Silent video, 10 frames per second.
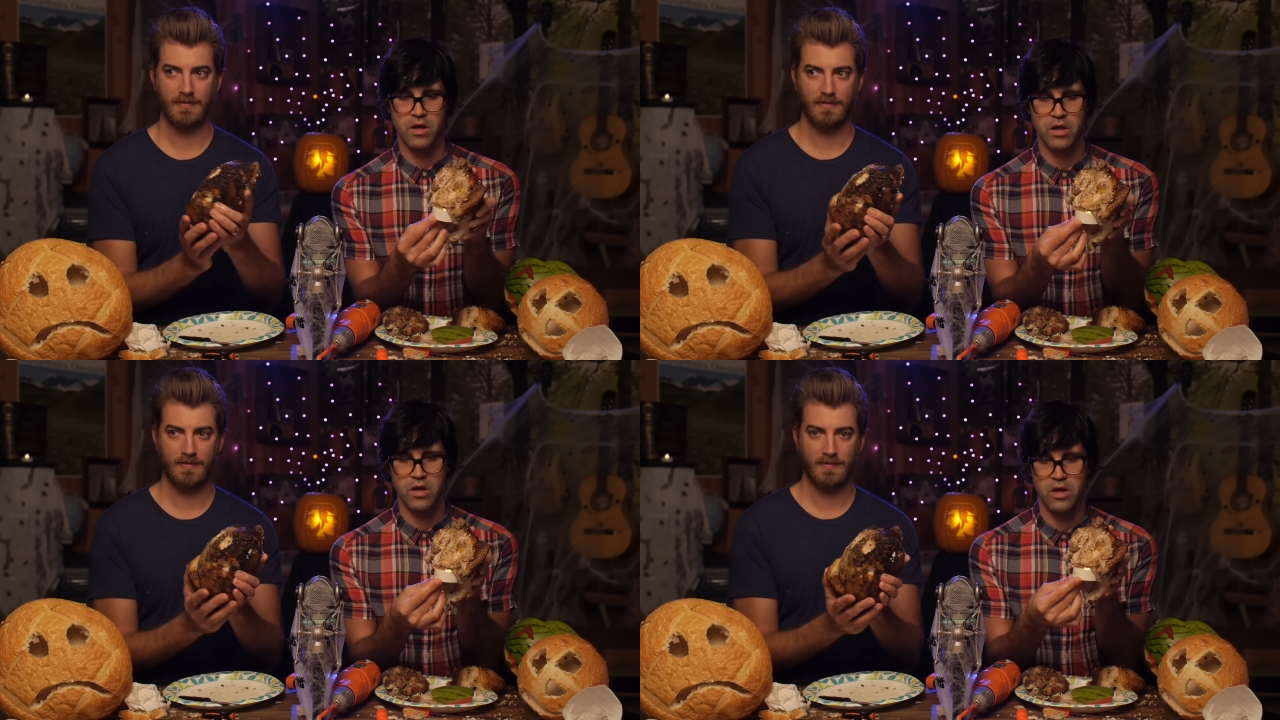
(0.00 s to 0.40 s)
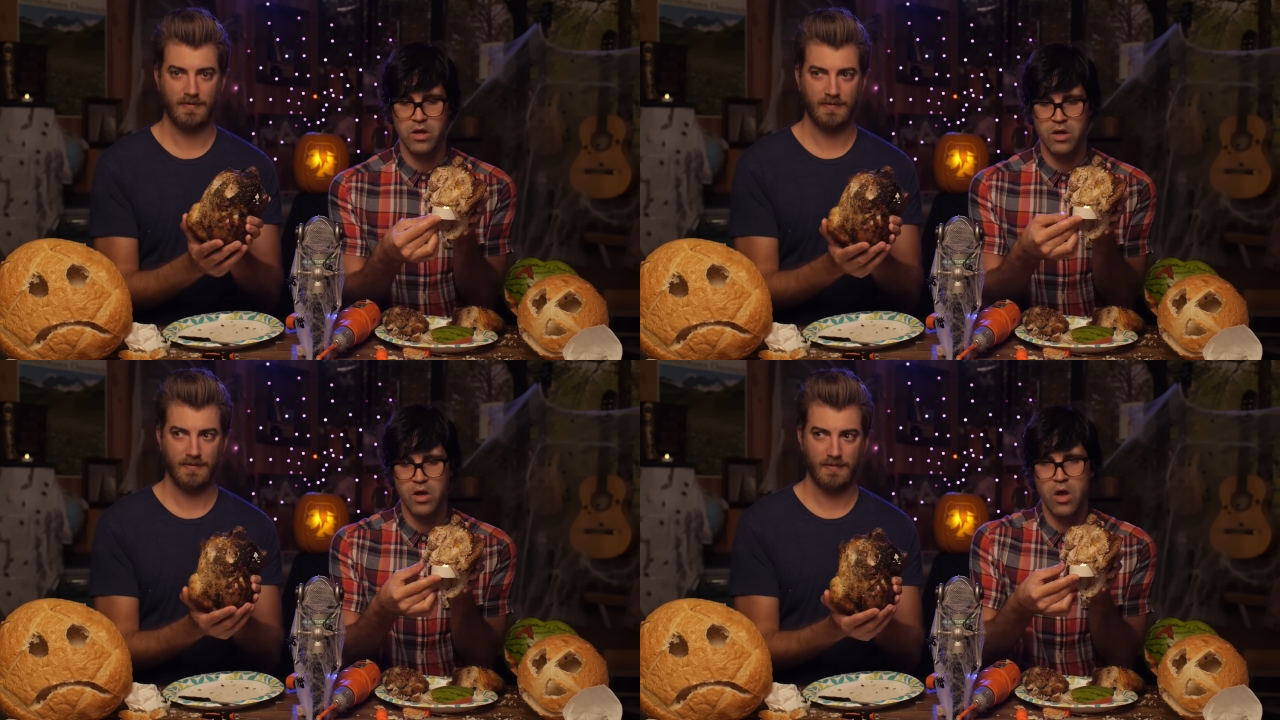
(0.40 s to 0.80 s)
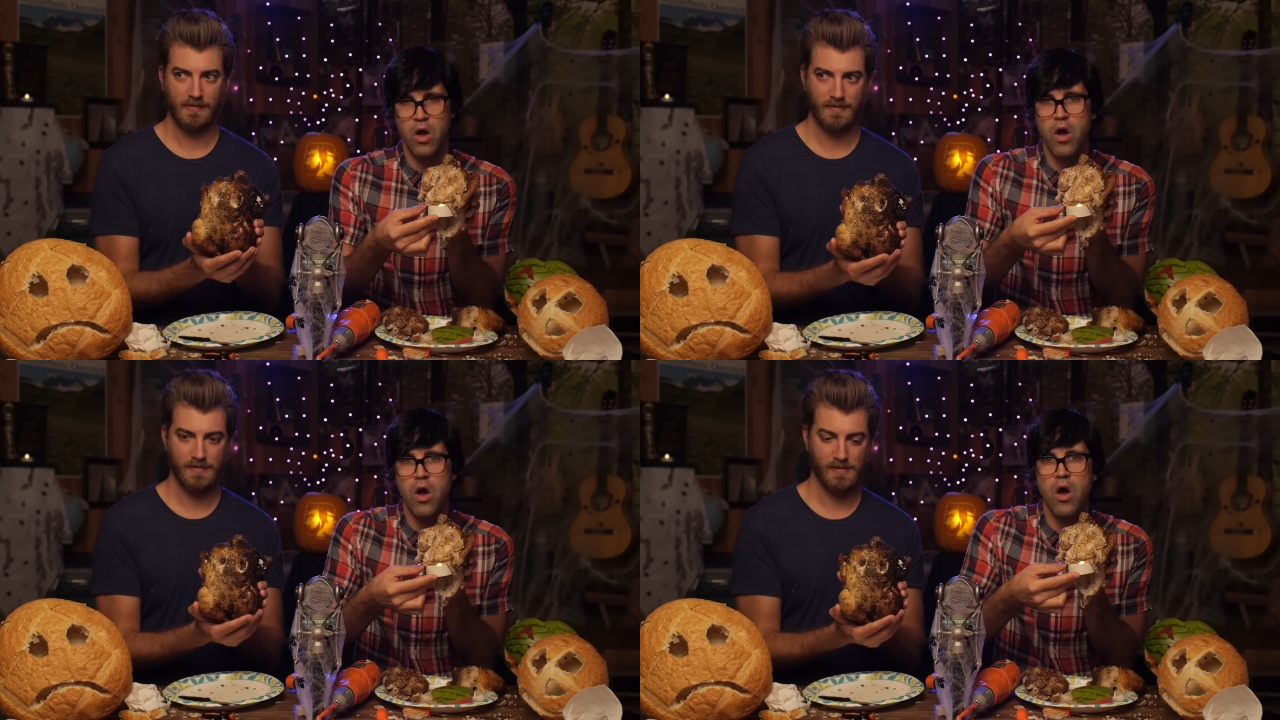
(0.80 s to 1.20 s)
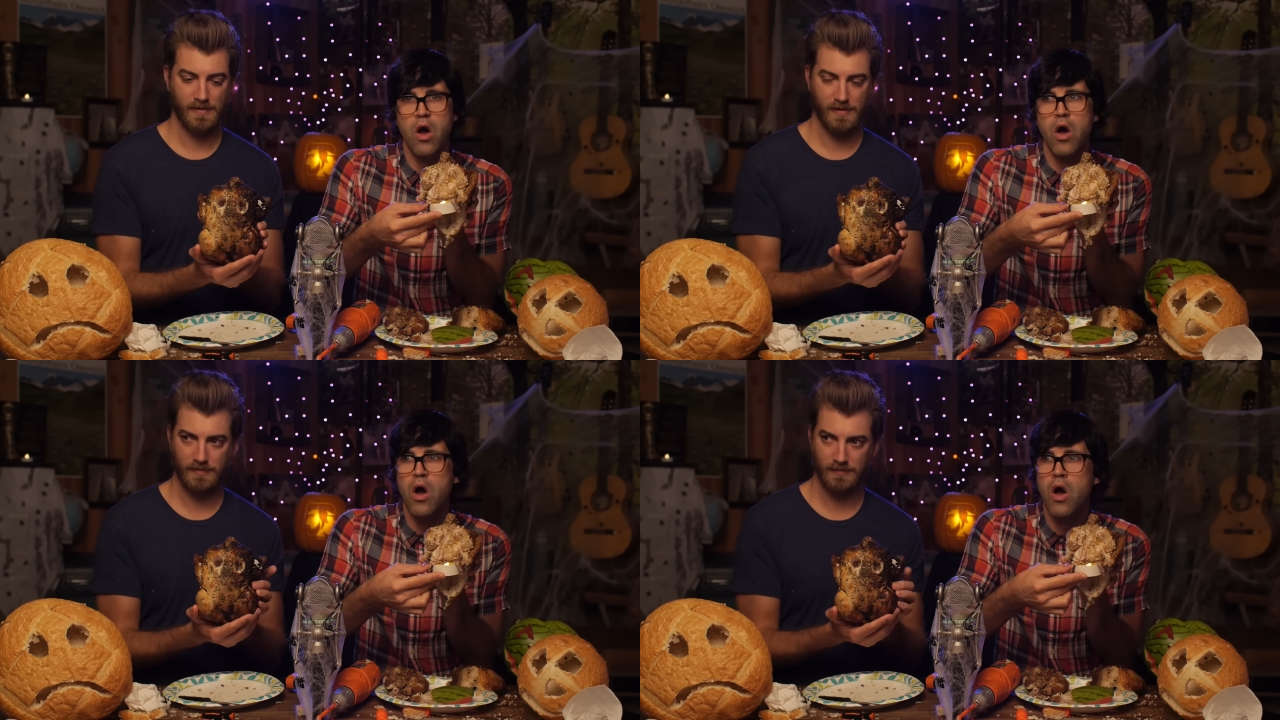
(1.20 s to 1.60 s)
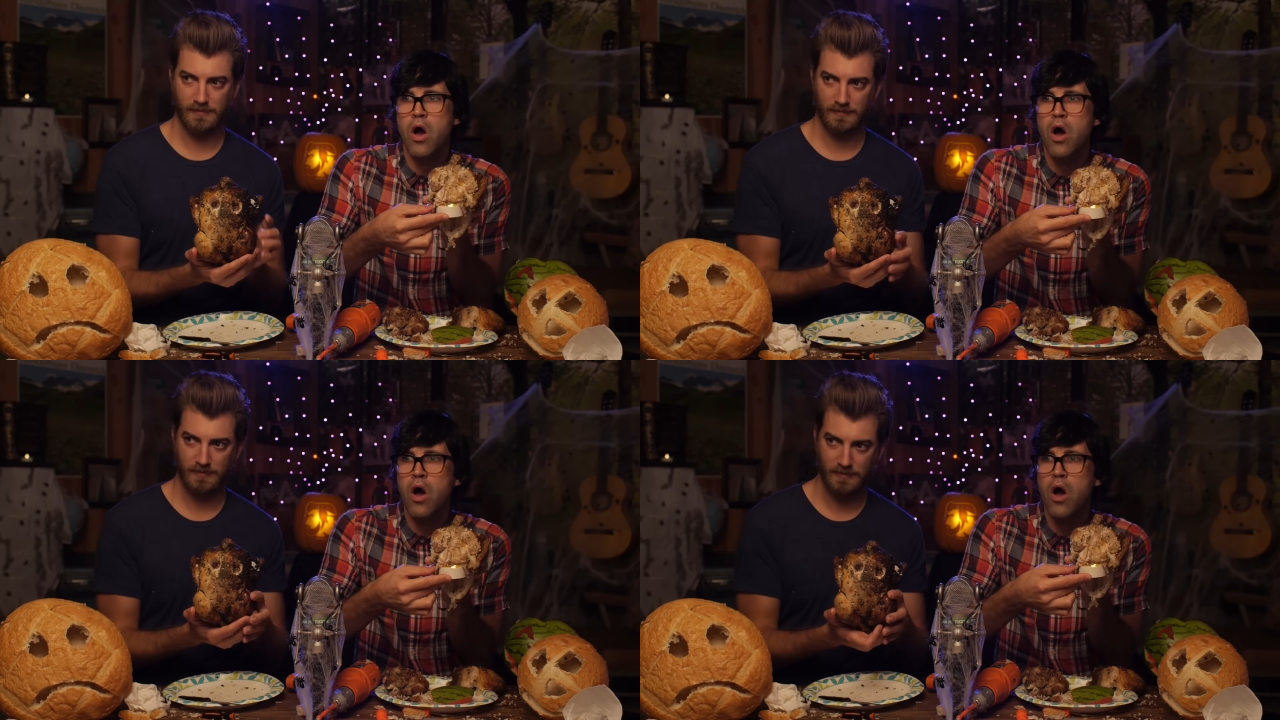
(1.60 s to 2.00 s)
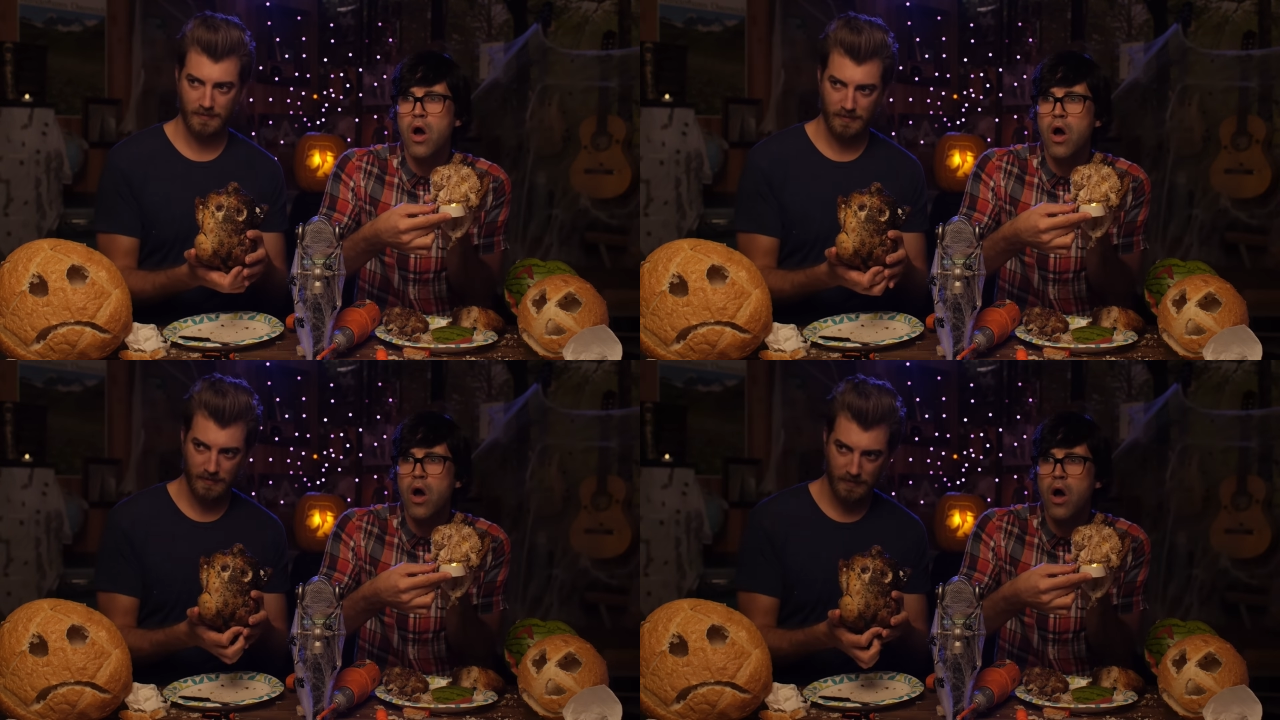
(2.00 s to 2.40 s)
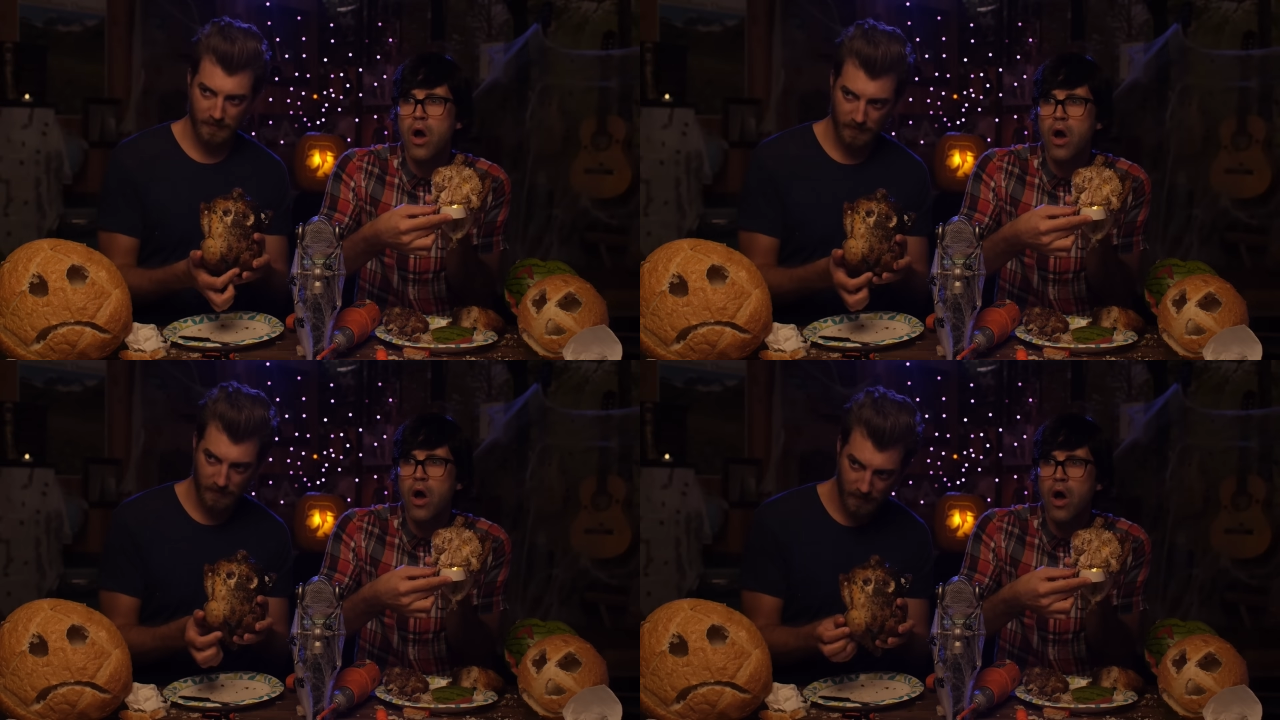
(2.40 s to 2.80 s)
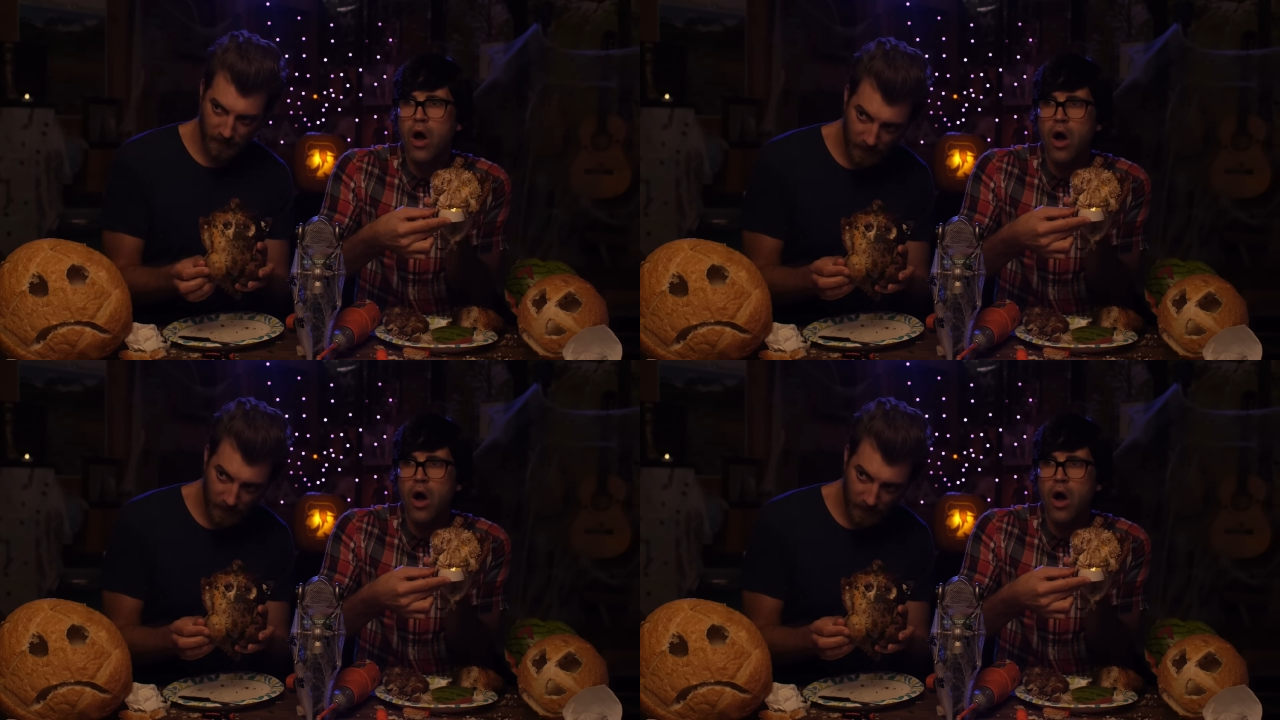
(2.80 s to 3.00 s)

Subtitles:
[no speech]